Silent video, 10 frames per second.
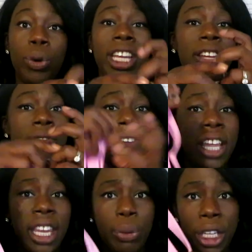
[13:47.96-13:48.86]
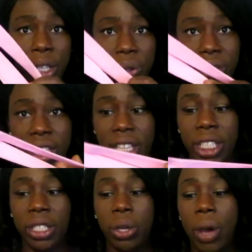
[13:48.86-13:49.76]
We didn't find that we used
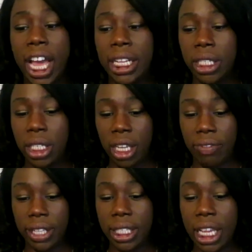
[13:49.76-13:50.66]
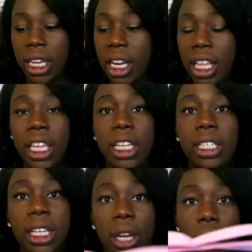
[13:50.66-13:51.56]
this, so I didn't even send it. I think
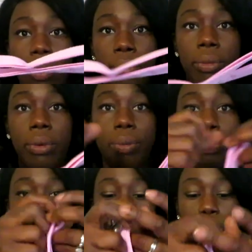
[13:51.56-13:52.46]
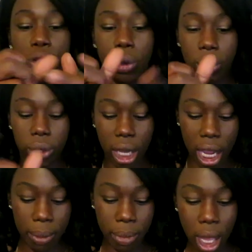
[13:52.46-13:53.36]
it stayed home pretty much the whole
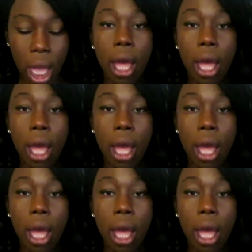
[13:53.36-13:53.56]
time.